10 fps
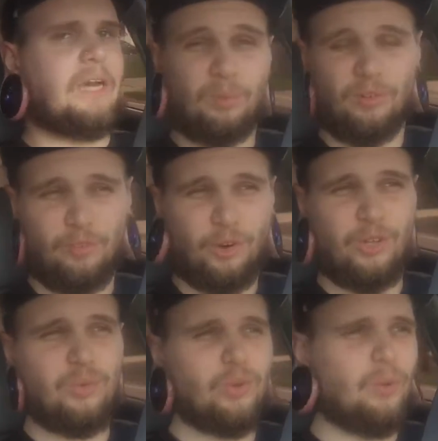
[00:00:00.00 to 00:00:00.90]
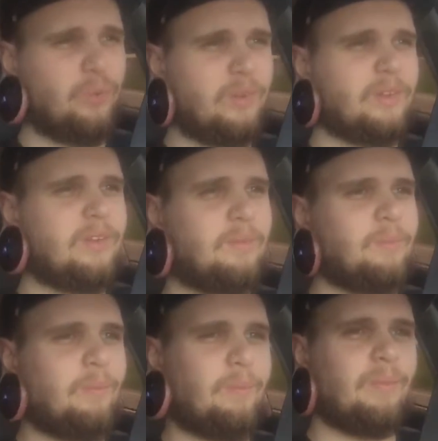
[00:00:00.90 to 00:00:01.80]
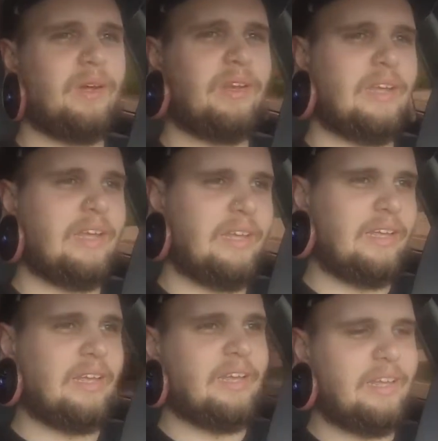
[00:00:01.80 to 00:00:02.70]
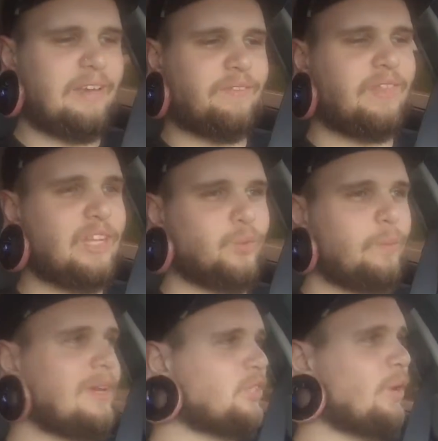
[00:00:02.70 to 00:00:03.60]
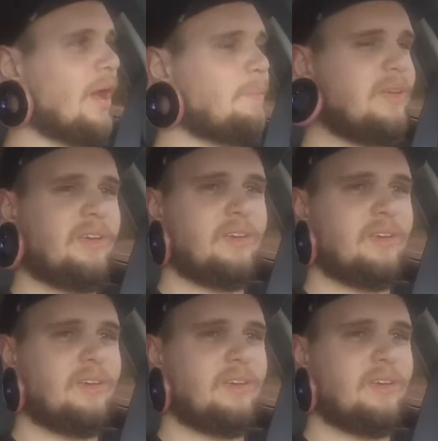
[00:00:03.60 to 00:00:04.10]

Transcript: prefer you don't, but if that's what makes you happy,